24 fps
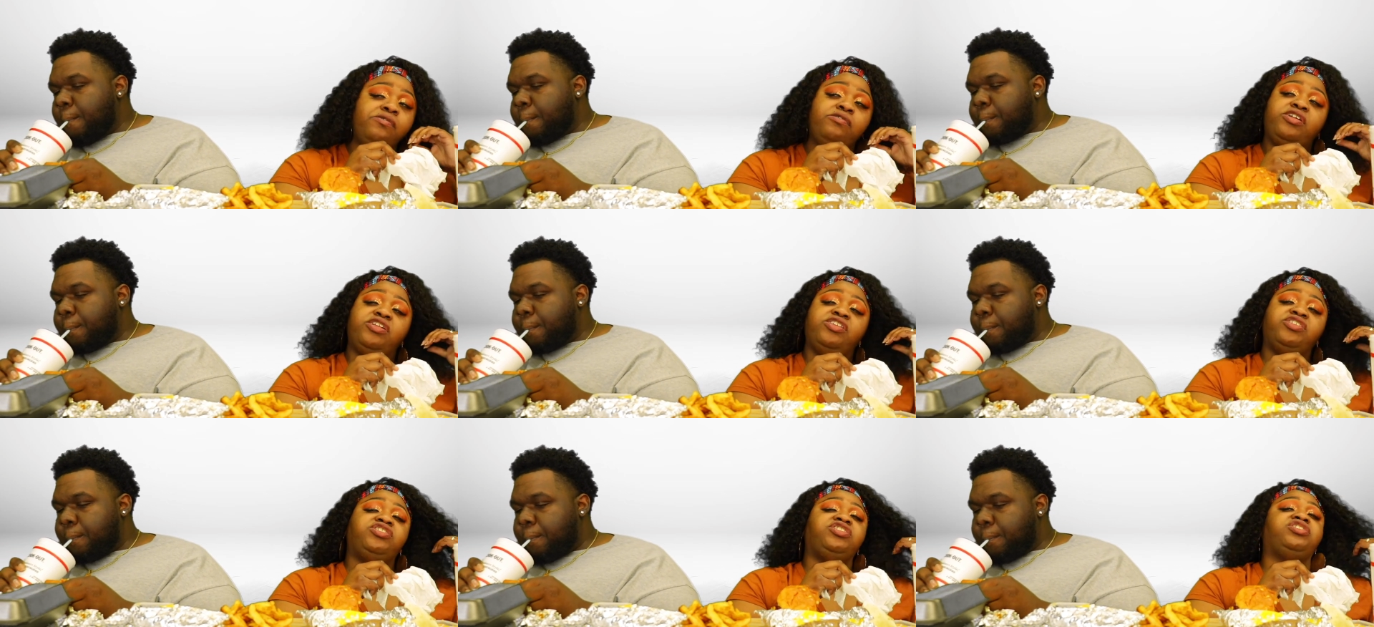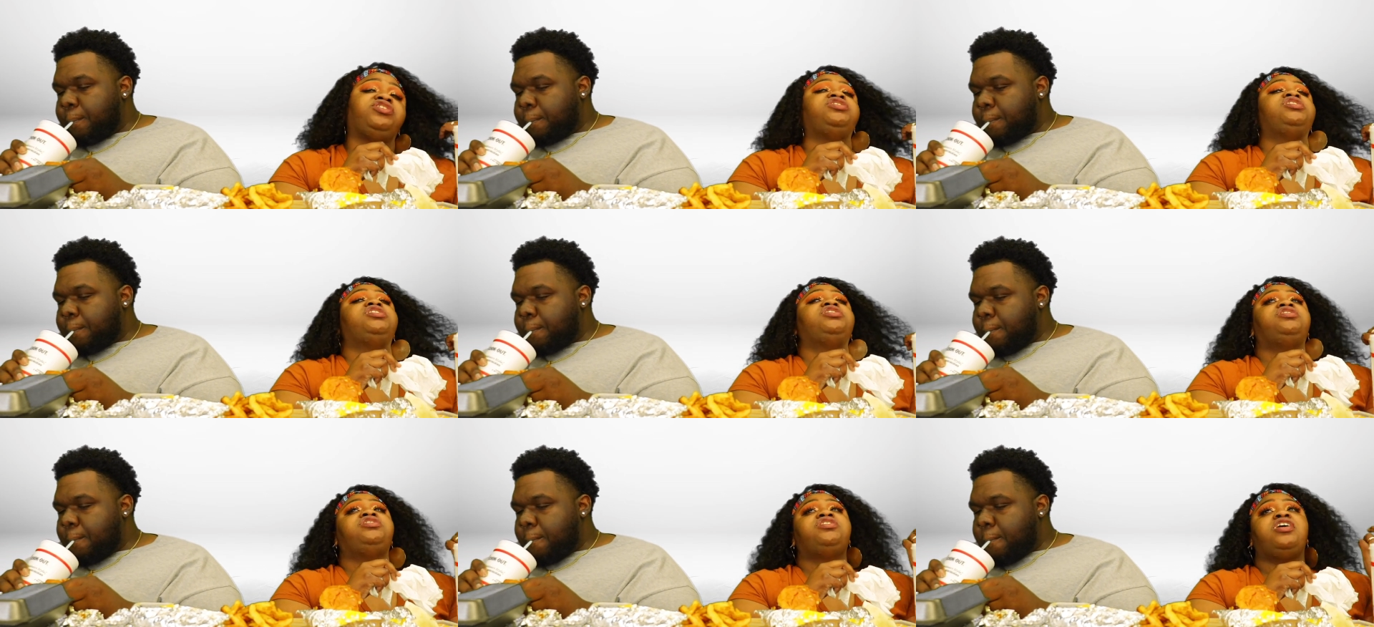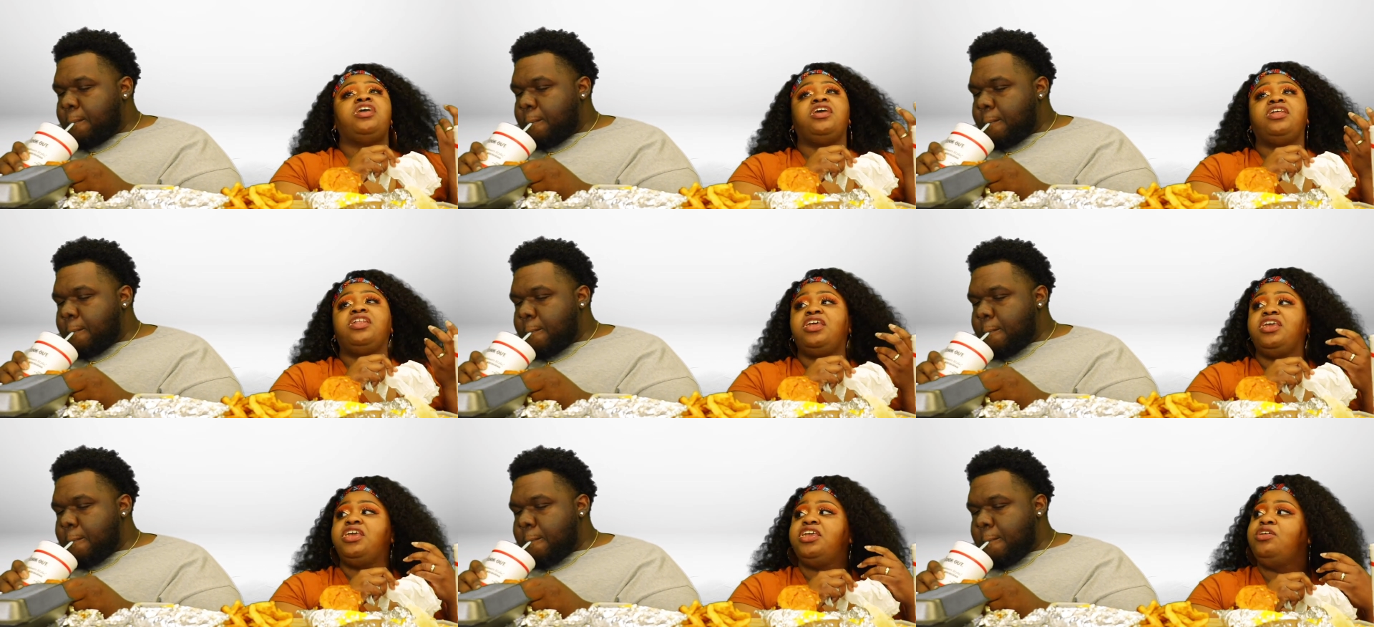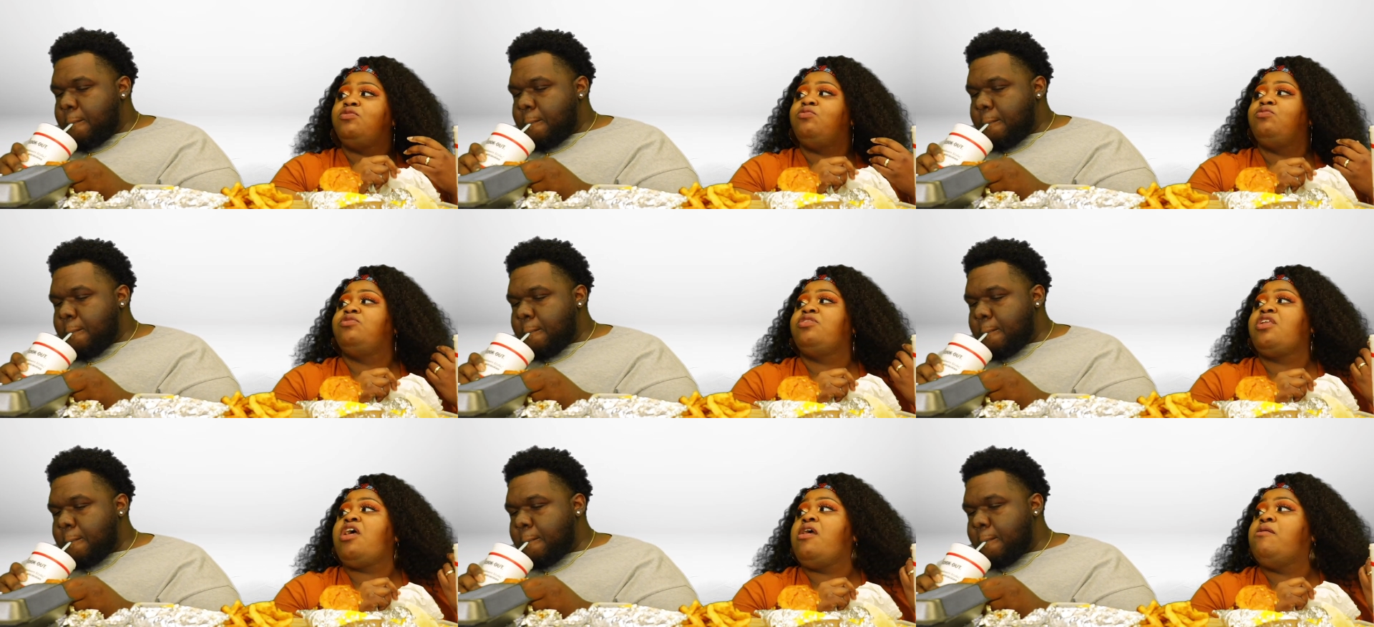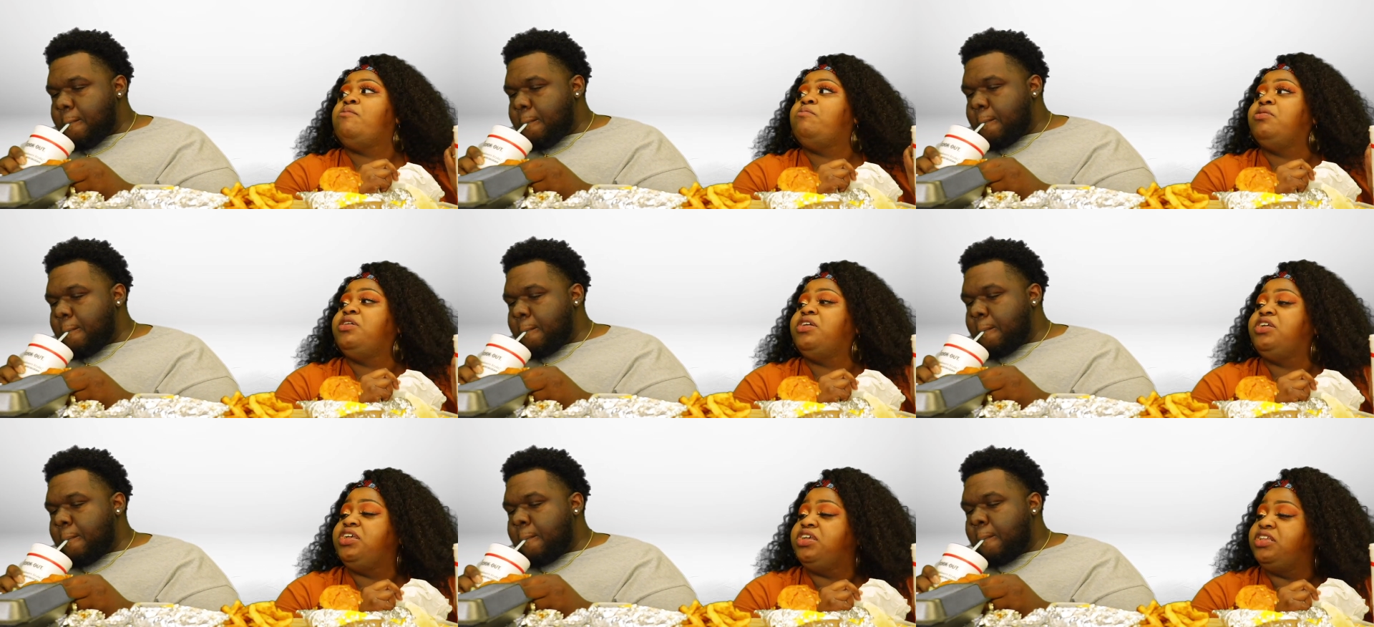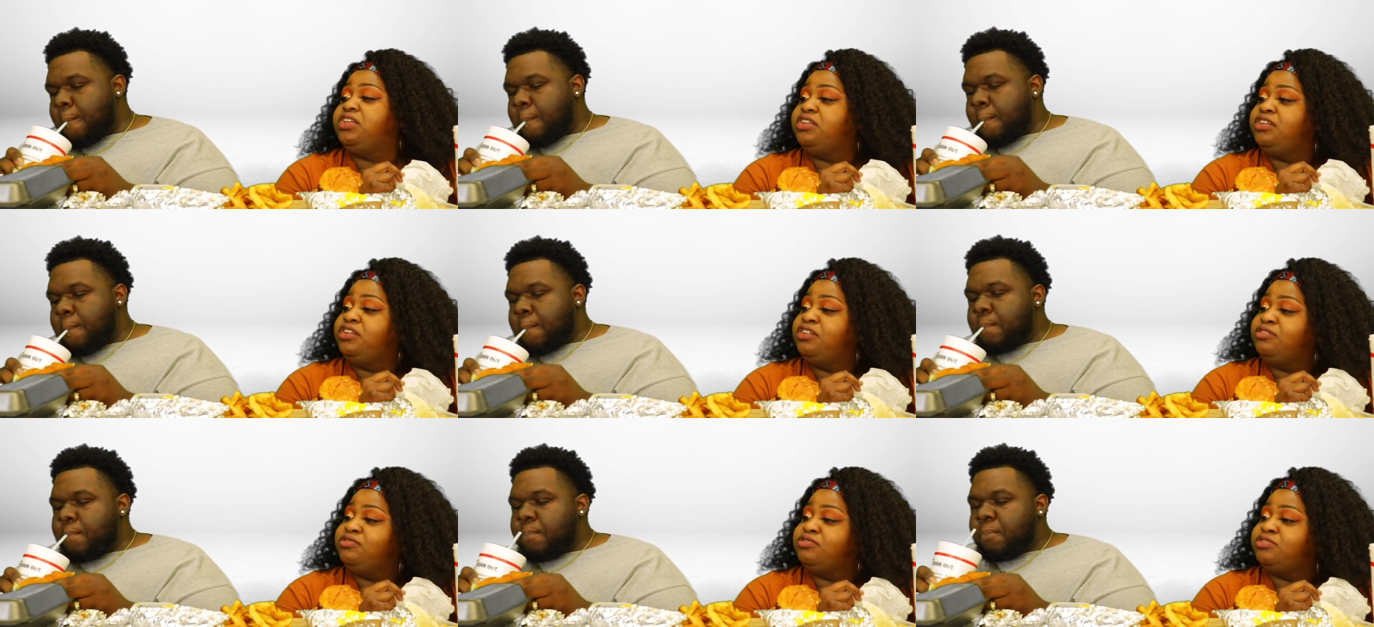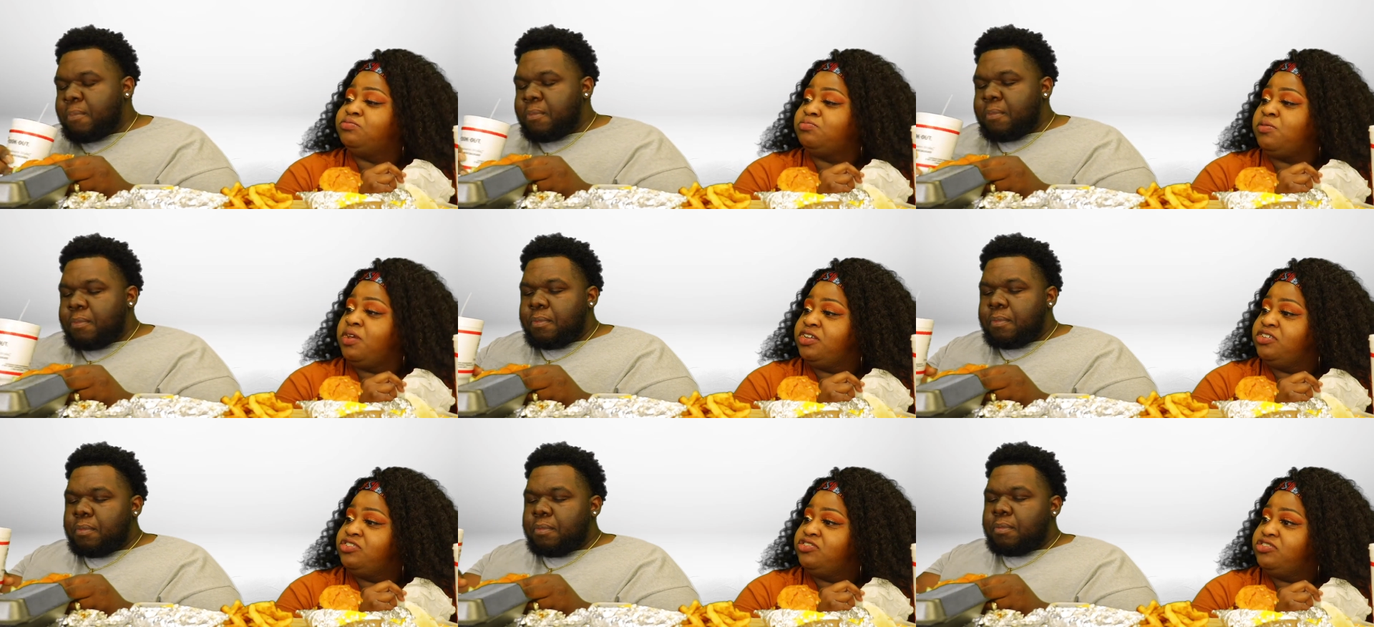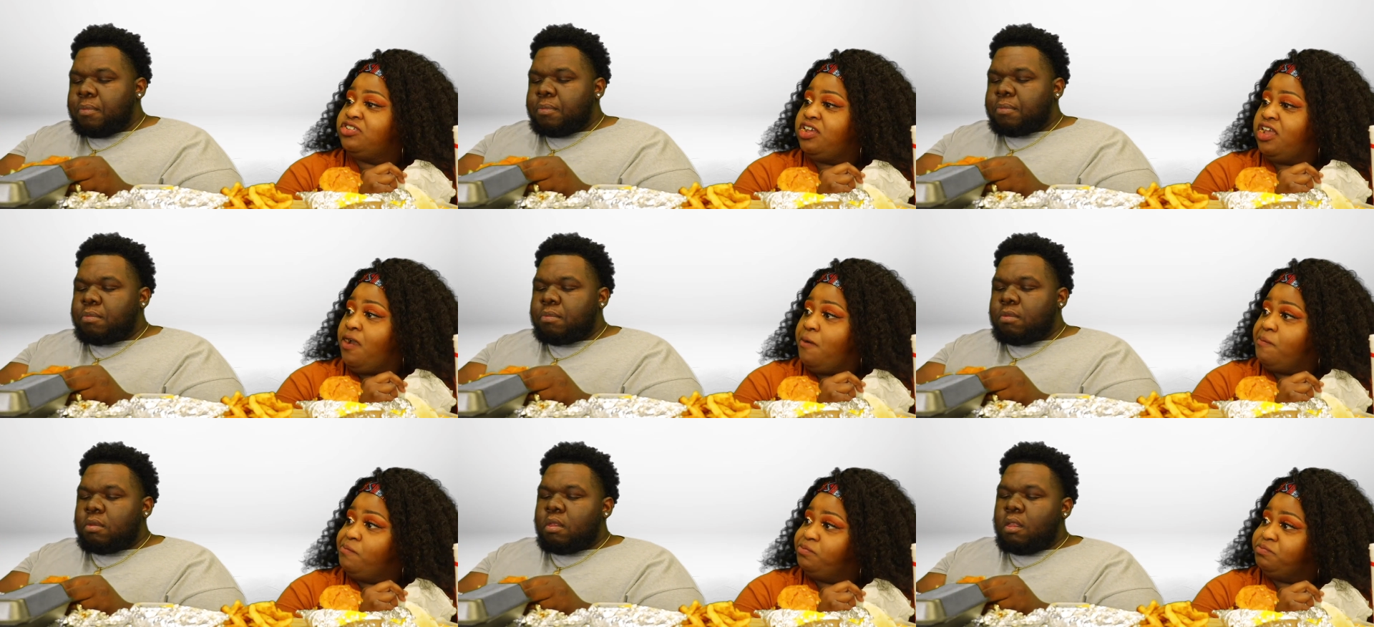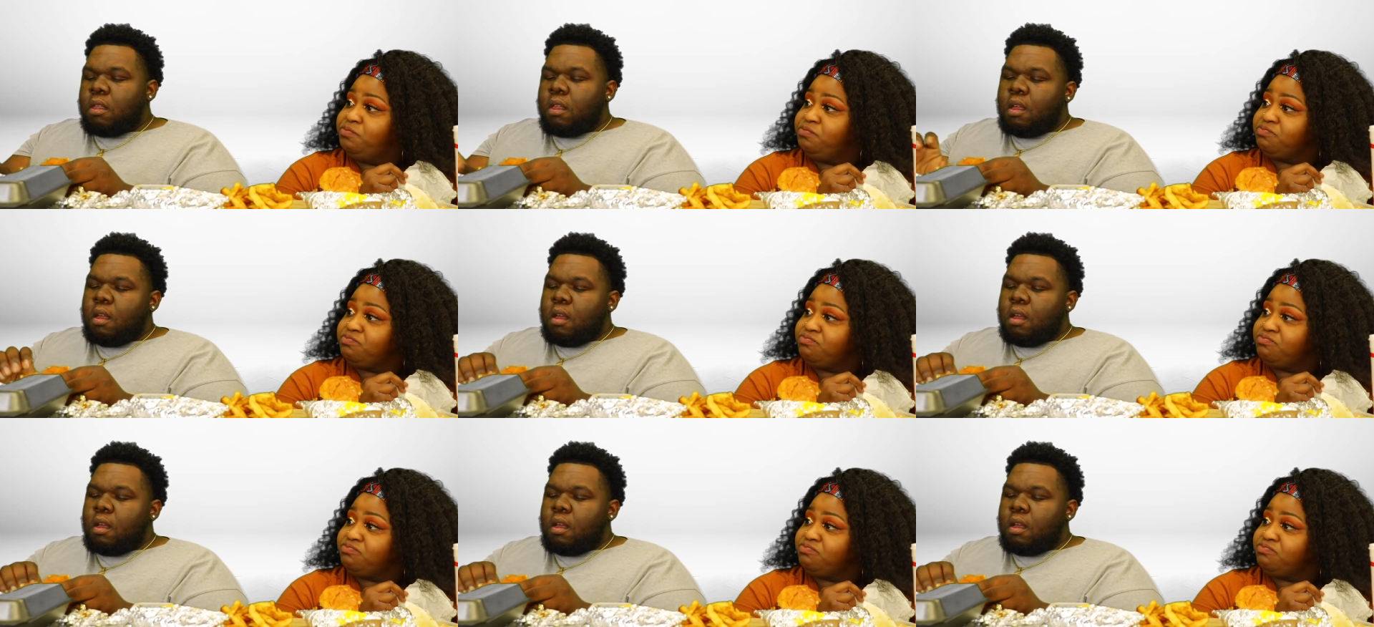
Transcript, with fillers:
Speaker 1: And so they're saying that he will not be in the new Space Jam.